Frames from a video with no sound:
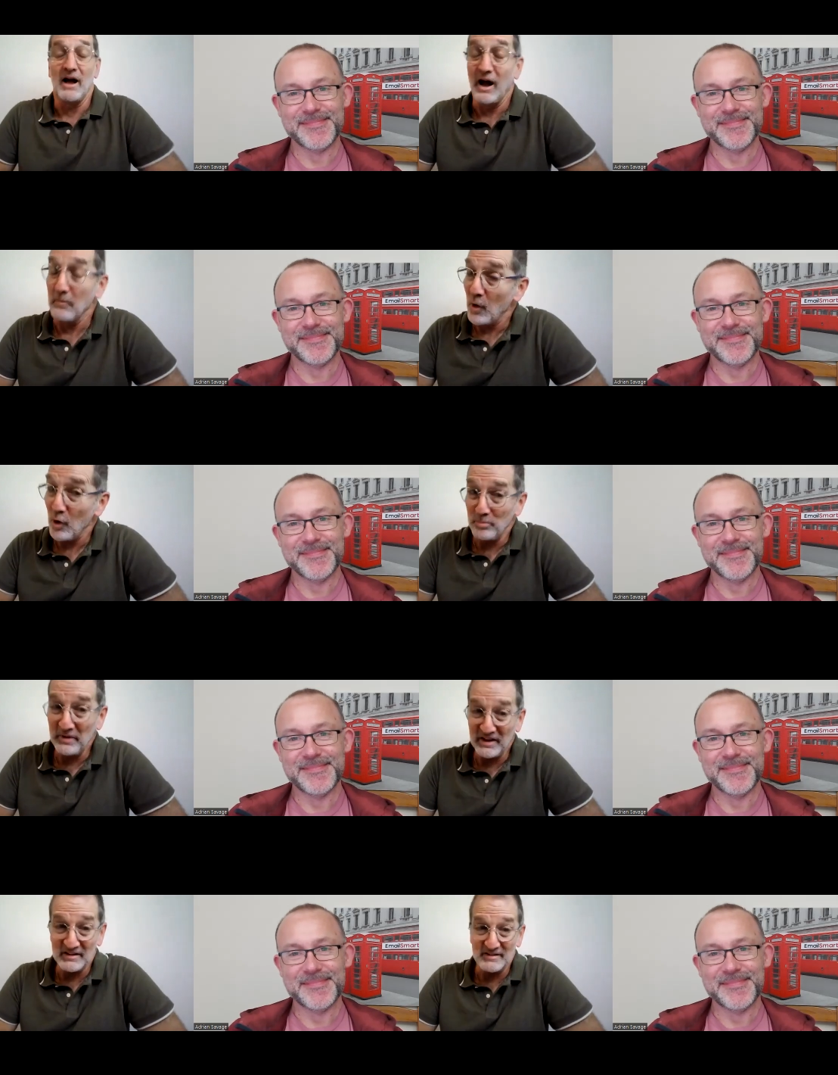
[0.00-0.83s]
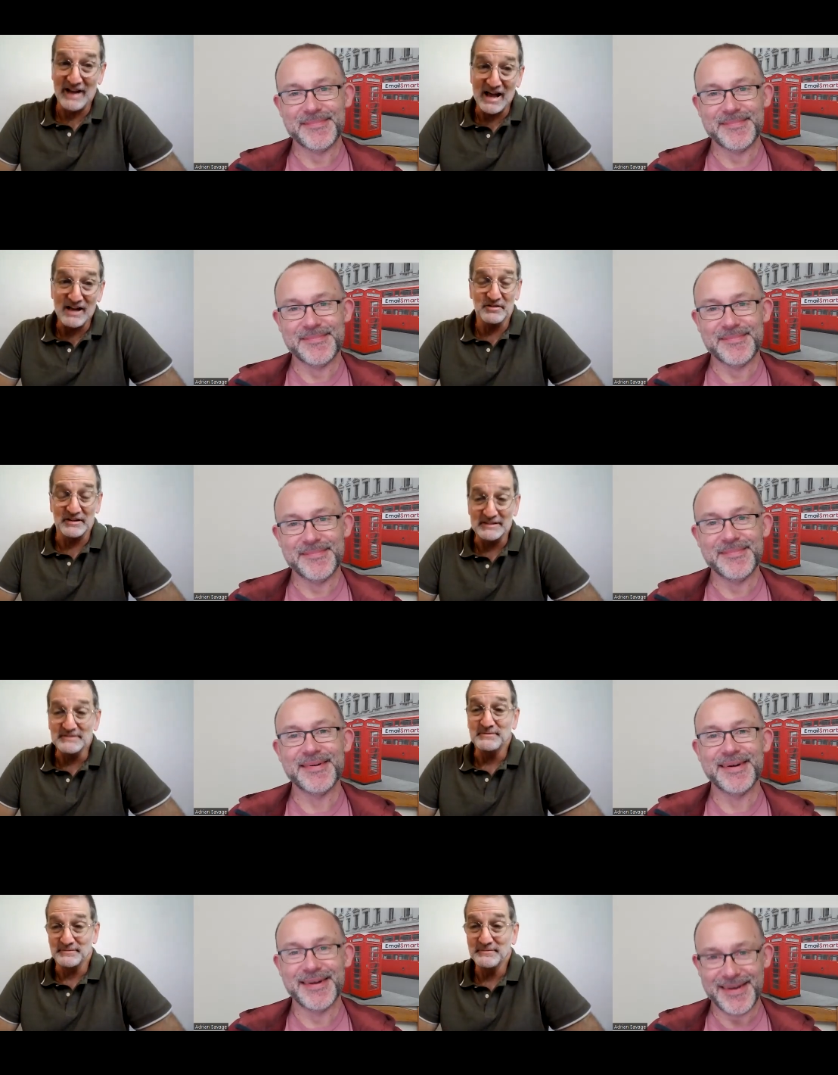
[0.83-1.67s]
Speaker 1: I'm hoping it's an
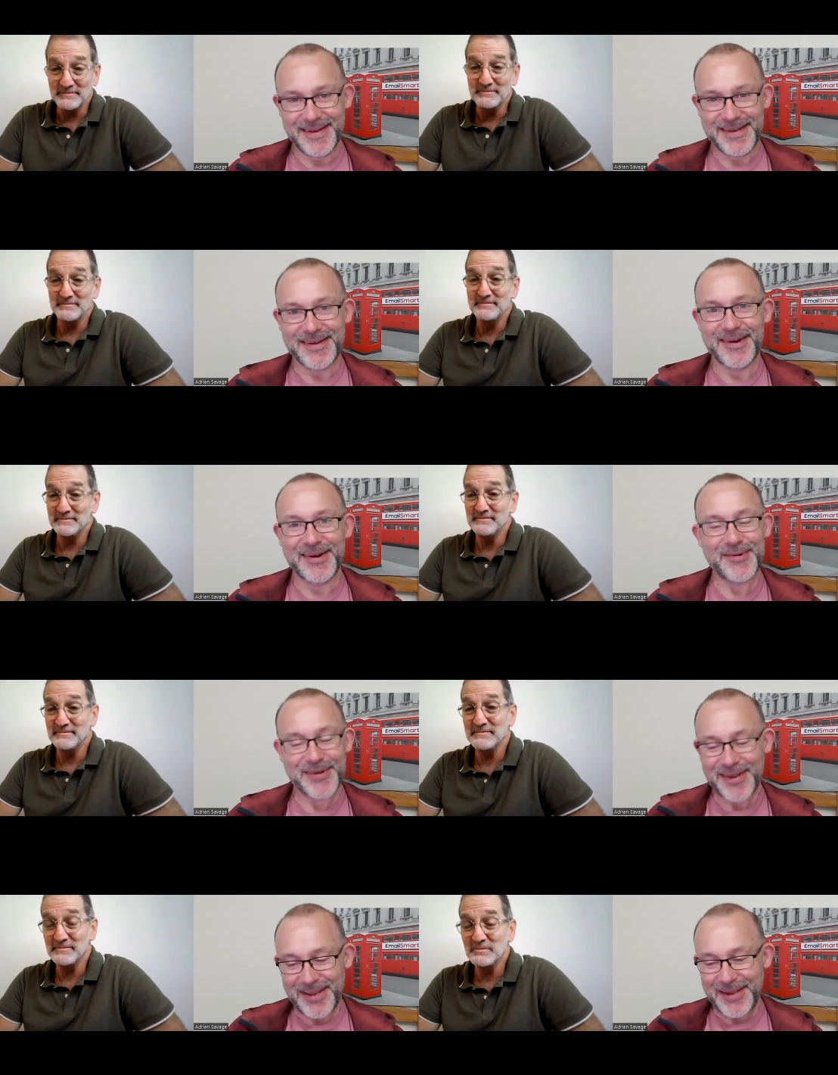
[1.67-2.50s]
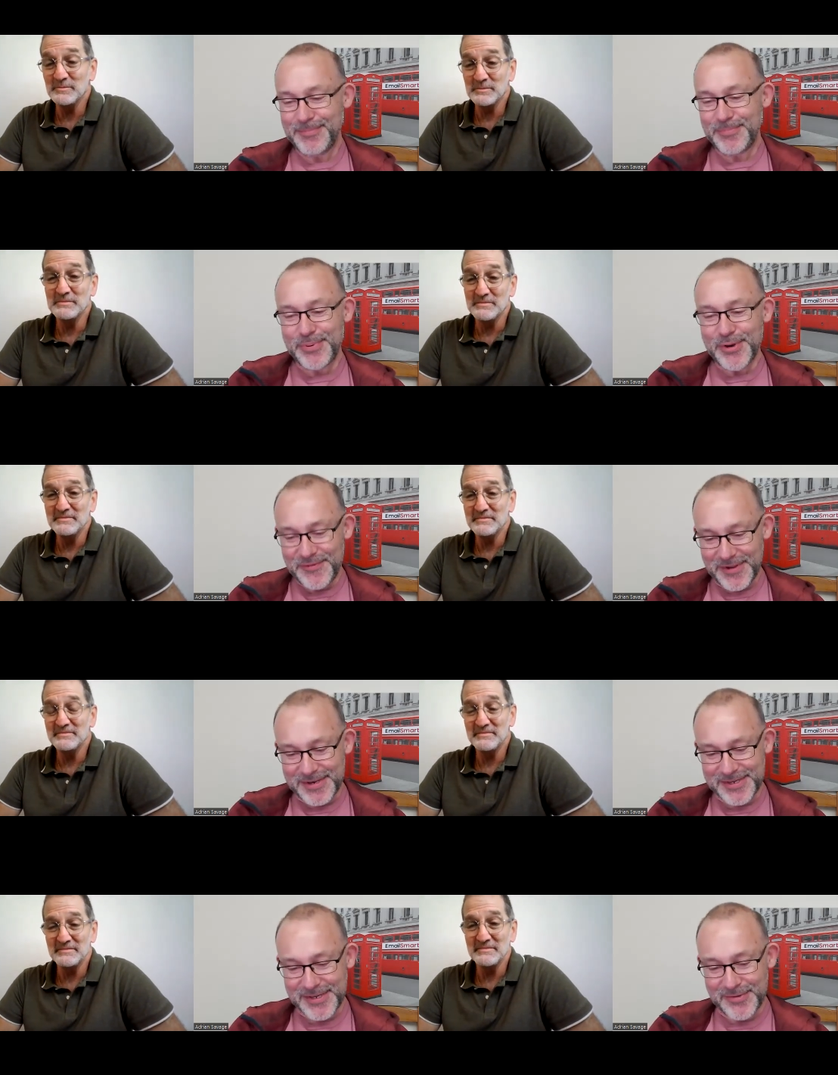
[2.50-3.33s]
asset.
Speaker 2: Okay,
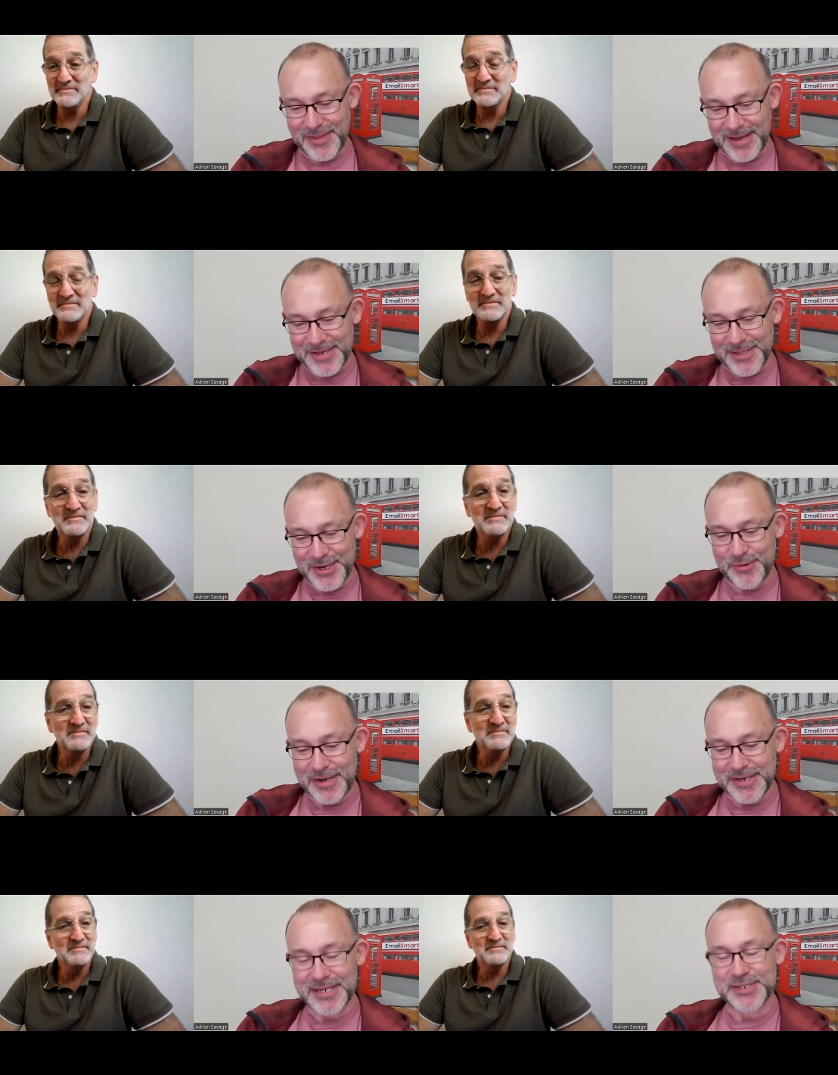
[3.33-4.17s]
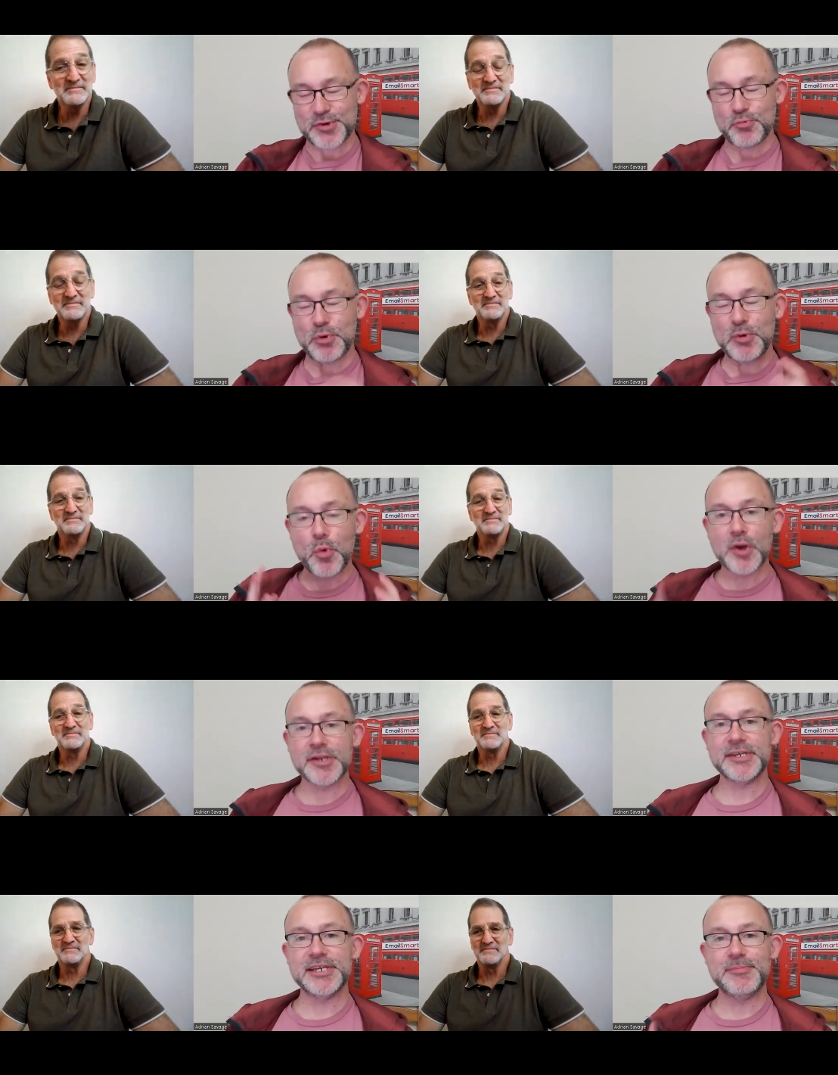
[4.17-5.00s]
perfect. So that is the correct answer. We
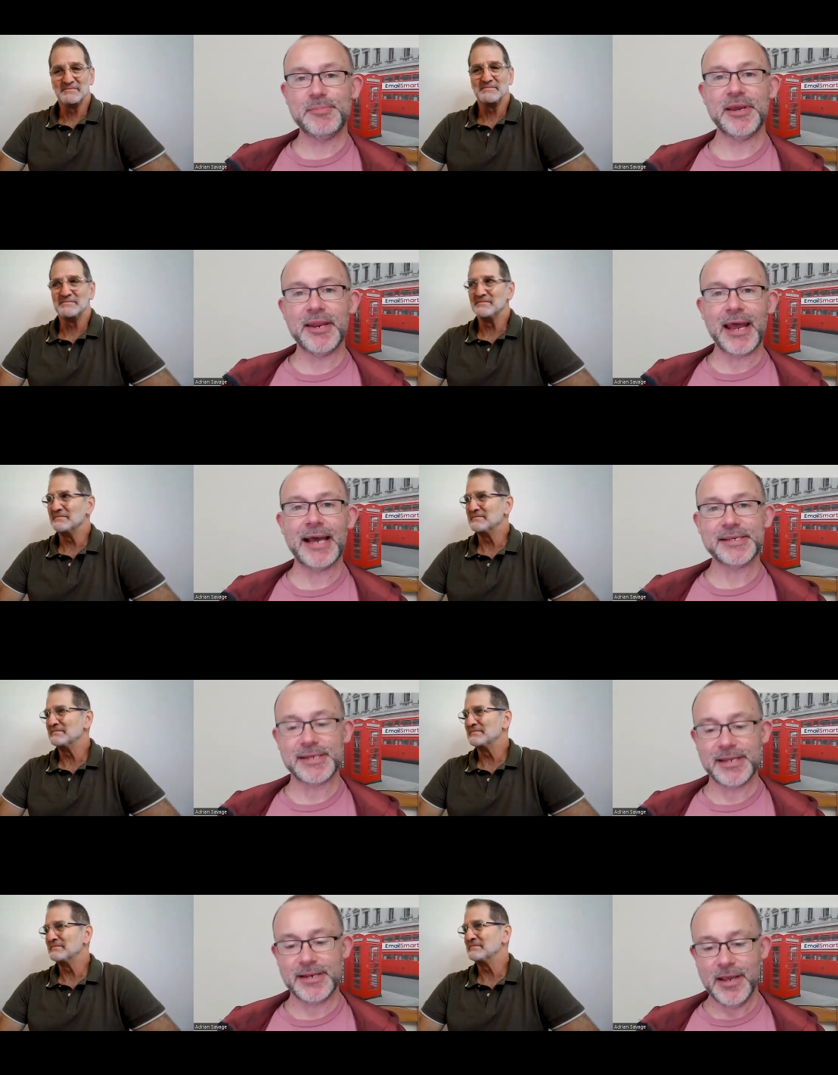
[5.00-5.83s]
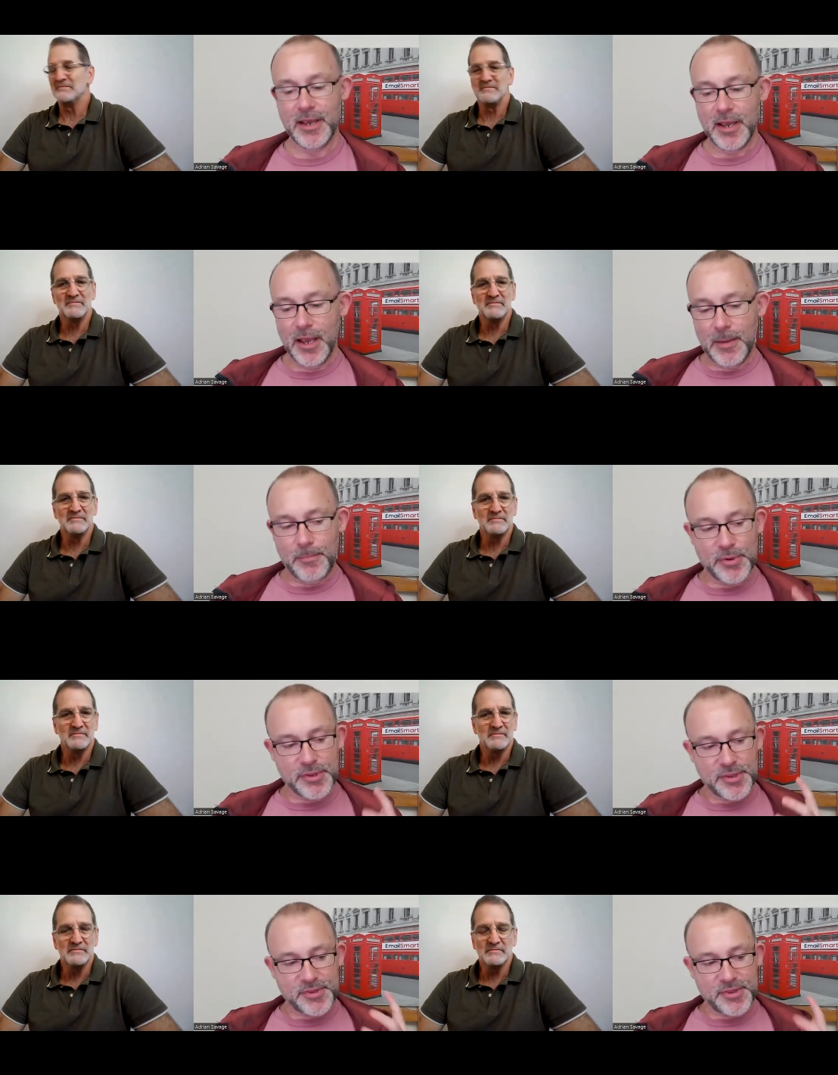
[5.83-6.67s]
want it to be an asset. But
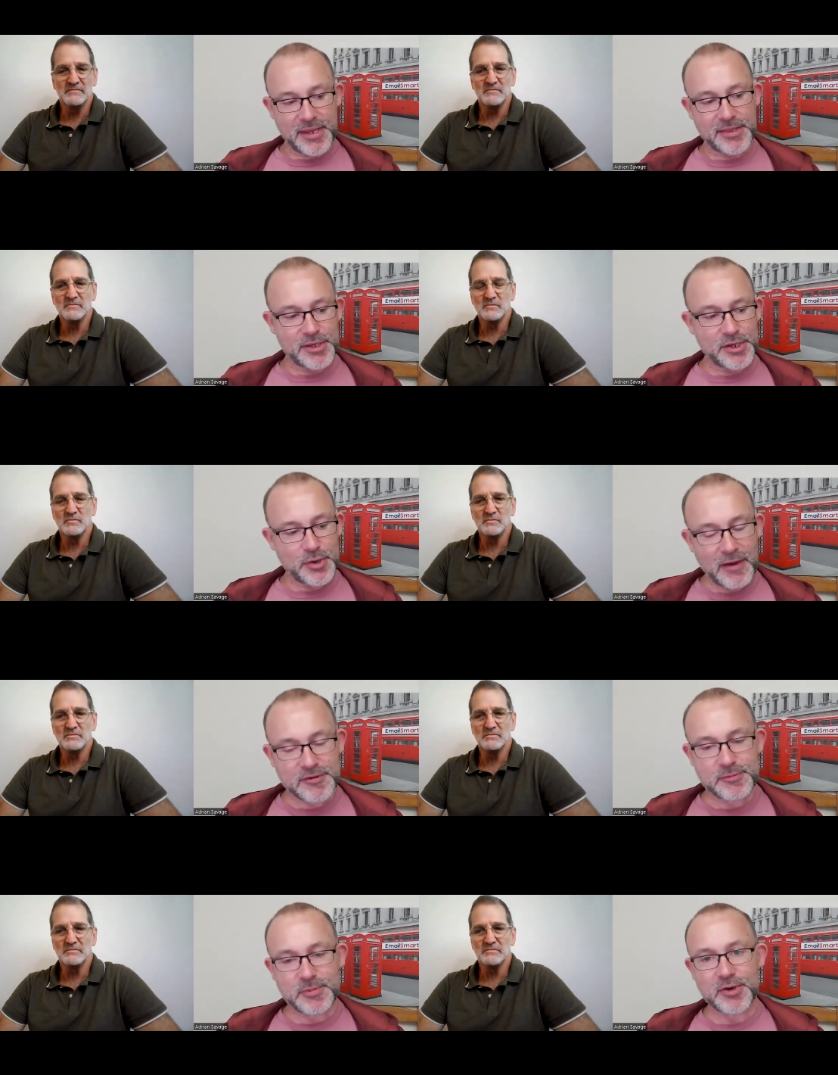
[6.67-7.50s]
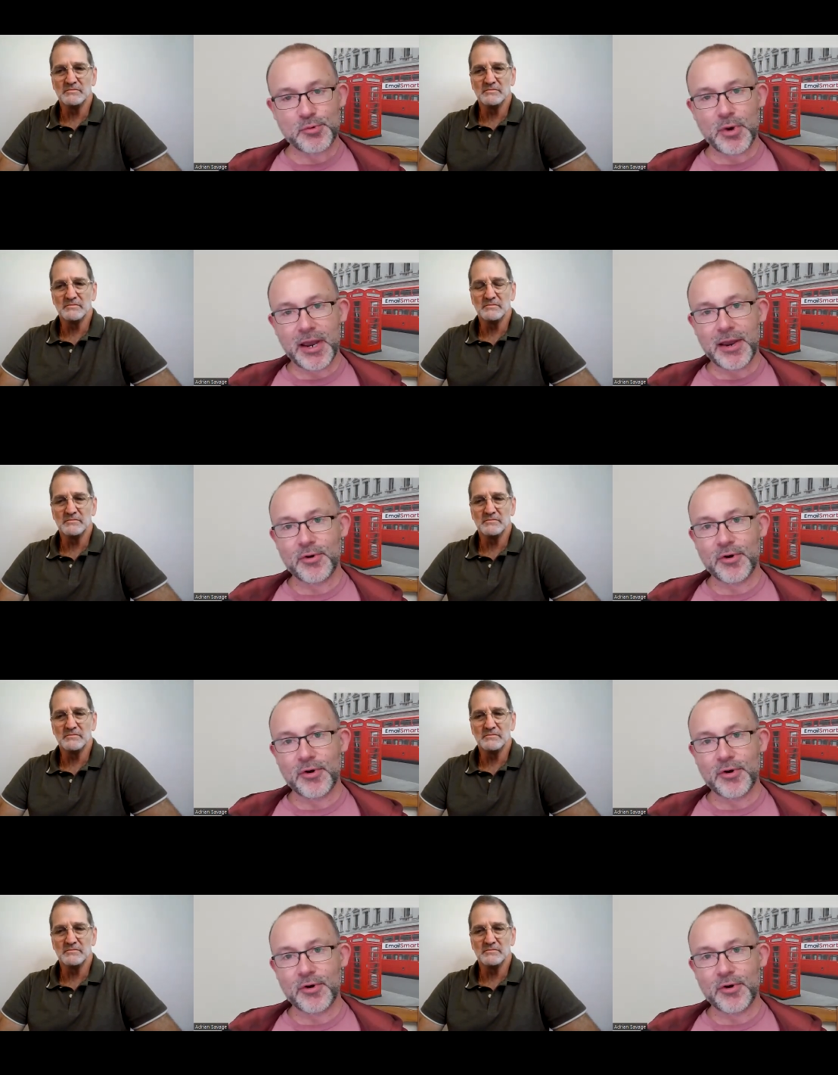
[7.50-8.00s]
the thing that you have to be aware